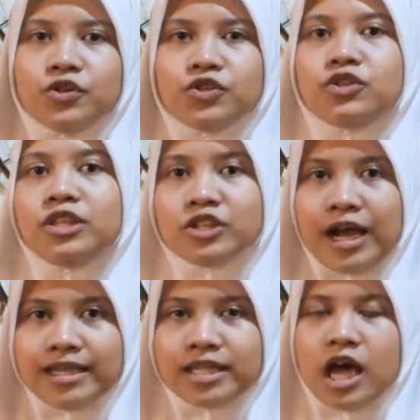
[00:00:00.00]
used to teach
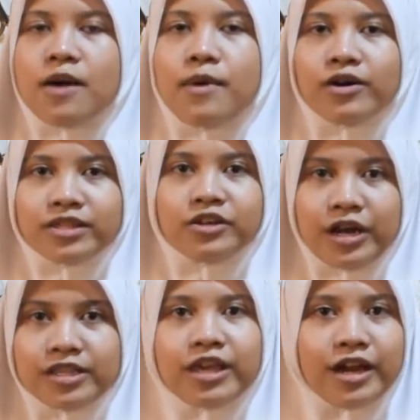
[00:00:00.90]
us about
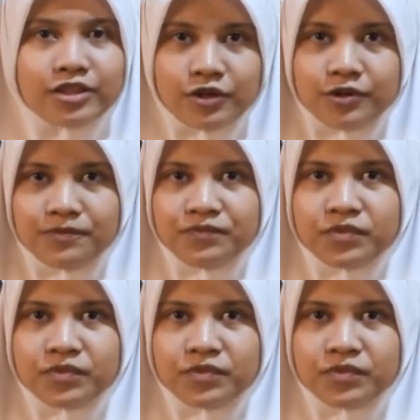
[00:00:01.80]
great character.